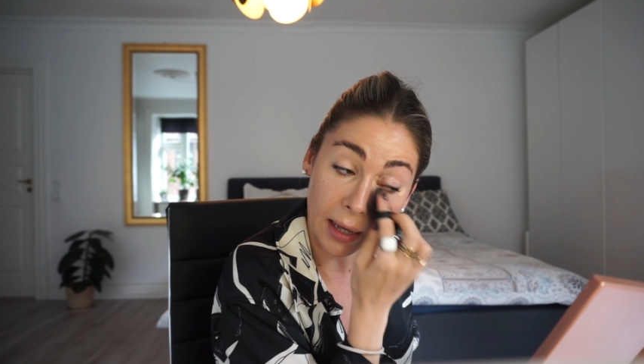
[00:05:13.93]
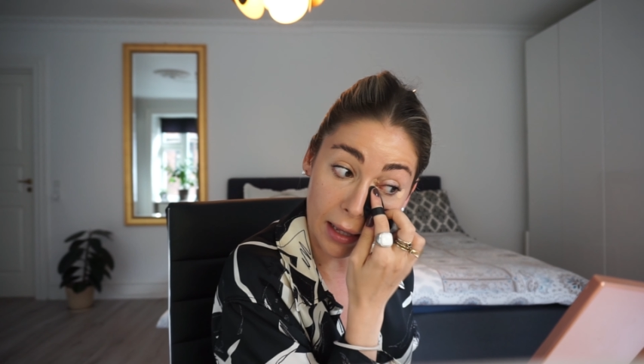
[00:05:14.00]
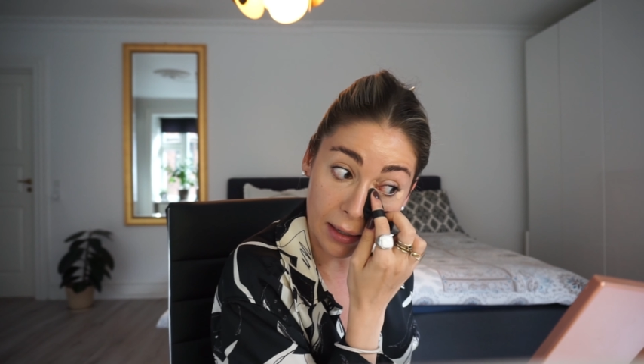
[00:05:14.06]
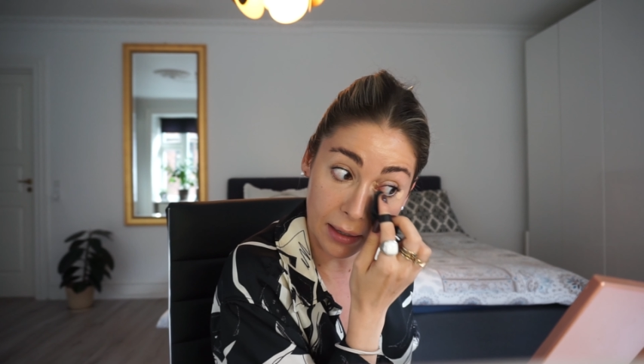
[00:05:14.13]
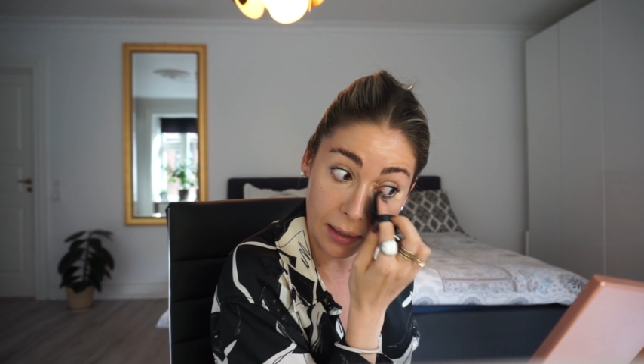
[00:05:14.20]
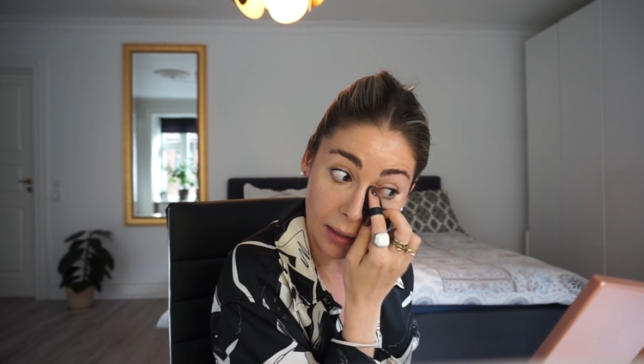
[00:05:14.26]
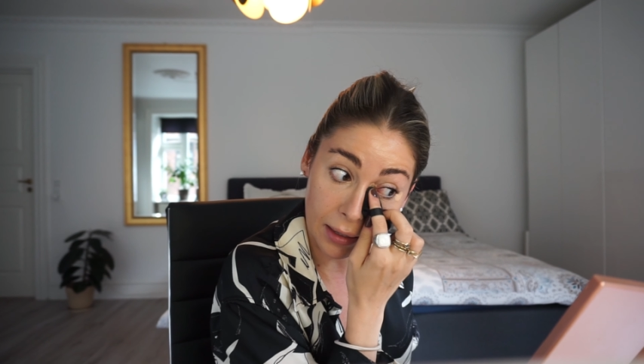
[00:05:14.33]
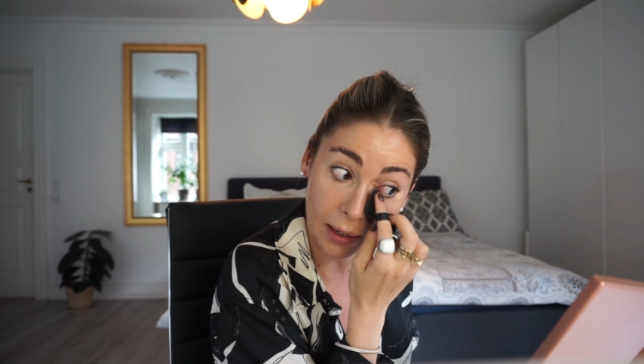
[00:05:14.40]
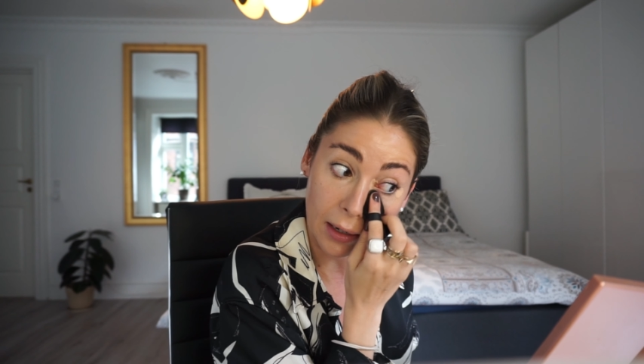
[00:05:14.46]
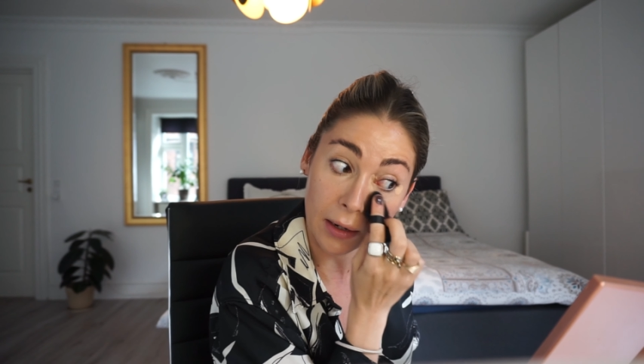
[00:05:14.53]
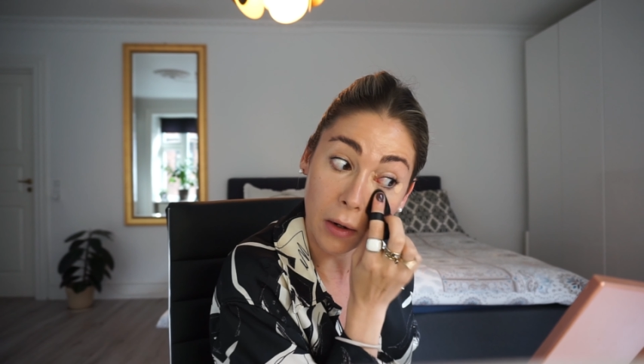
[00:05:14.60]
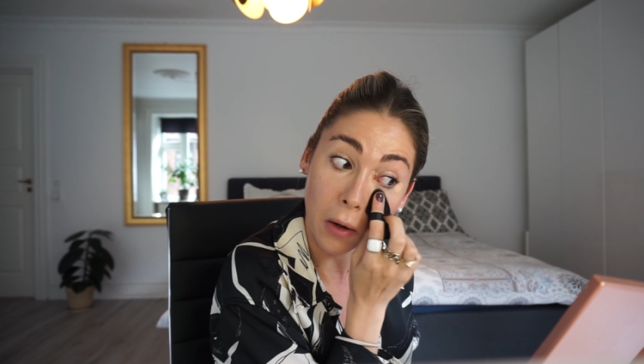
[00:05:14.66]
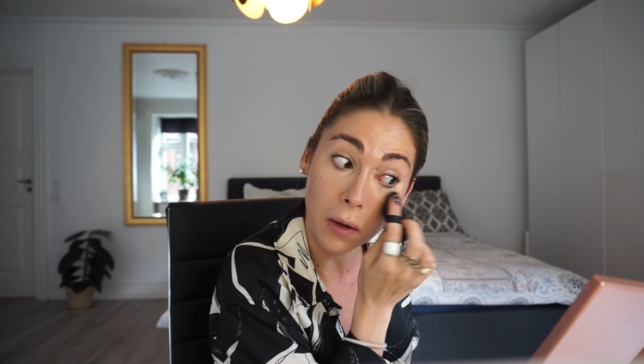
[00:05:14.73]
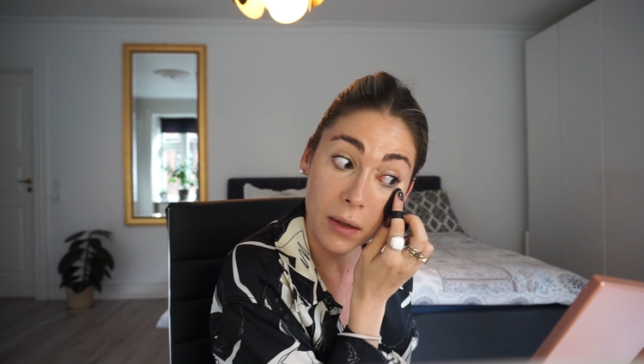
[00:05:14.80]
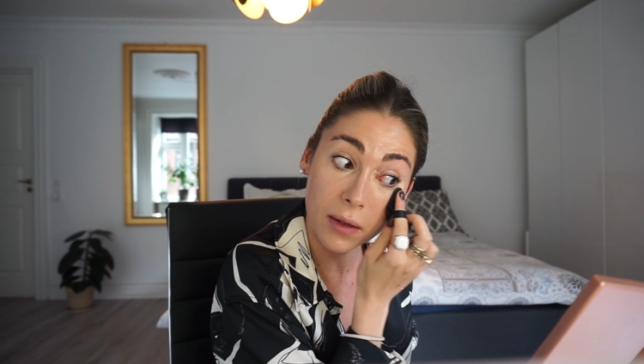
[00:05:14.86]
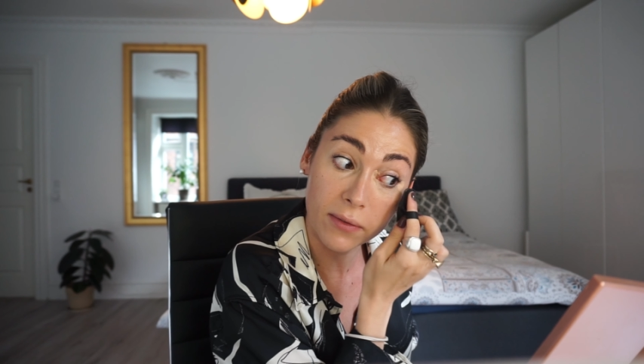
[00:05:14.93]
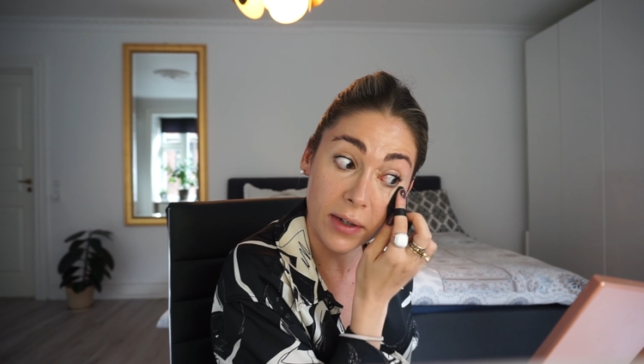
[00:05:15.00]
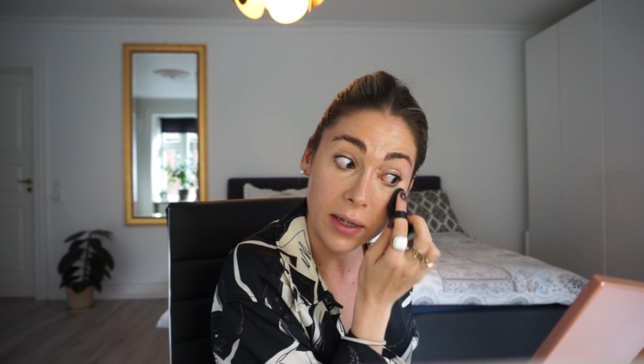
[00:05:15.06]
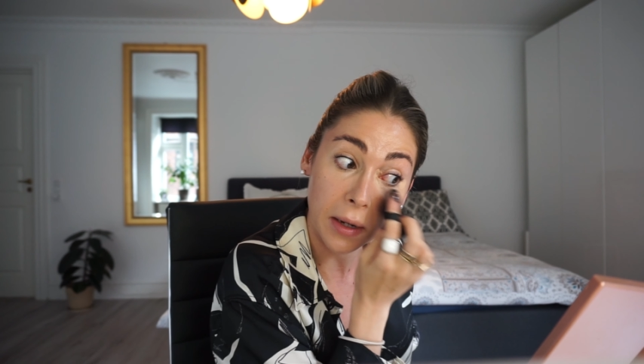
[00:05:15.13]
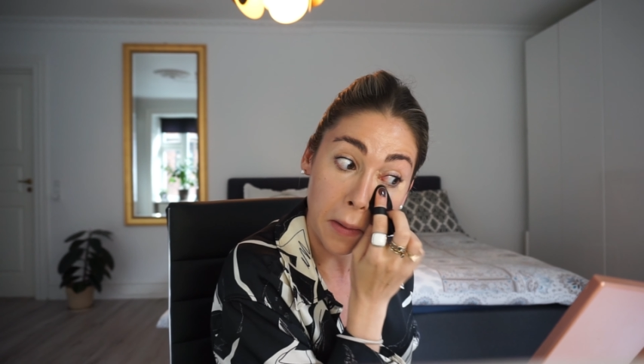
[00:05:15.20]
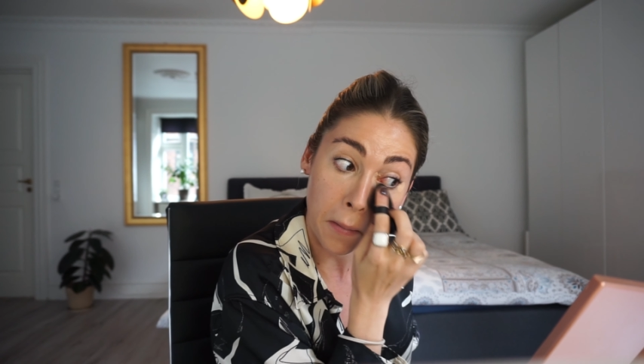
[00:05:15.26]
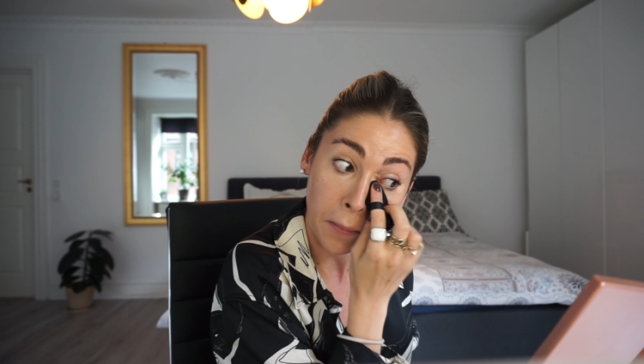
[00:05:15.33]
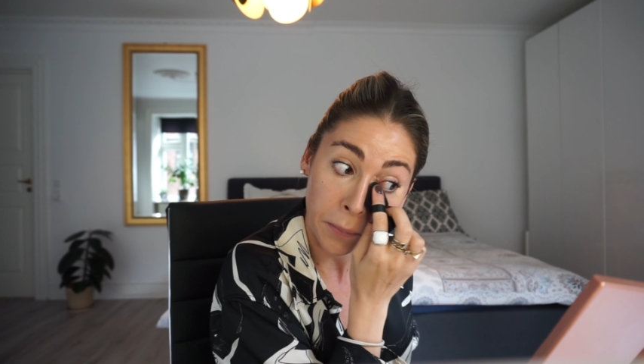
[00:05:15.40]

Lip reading: edit and all of it.